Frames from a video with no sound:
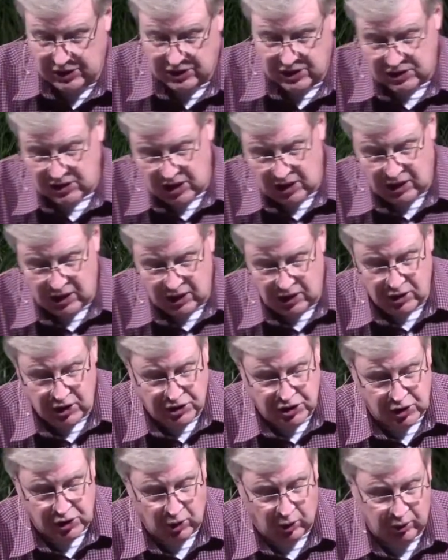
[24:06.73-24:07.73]
as He did the
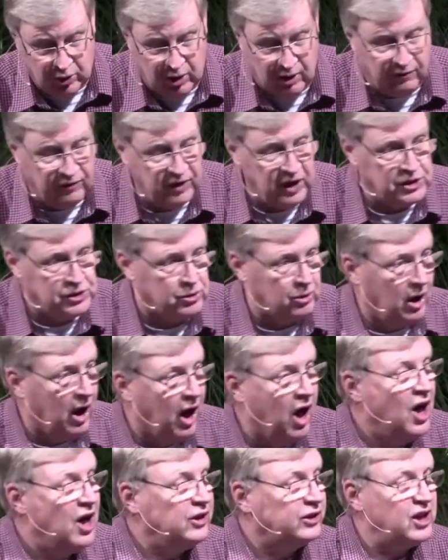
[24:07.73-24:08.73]
children of Israel,
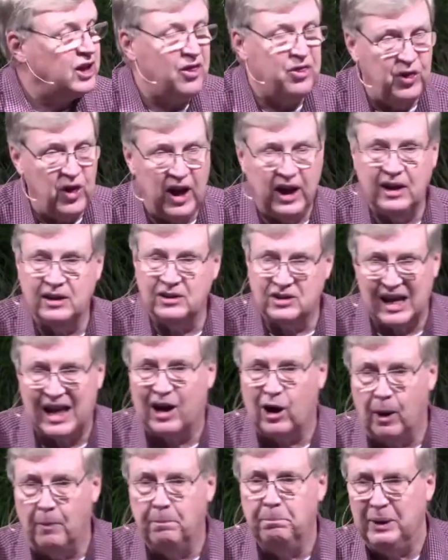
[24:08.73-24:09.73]
to things that
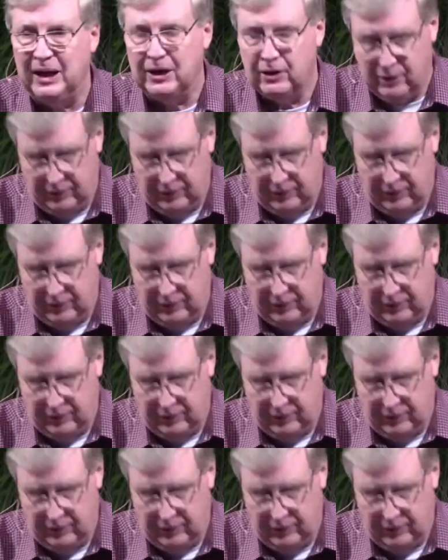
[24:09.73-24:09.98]
are bigger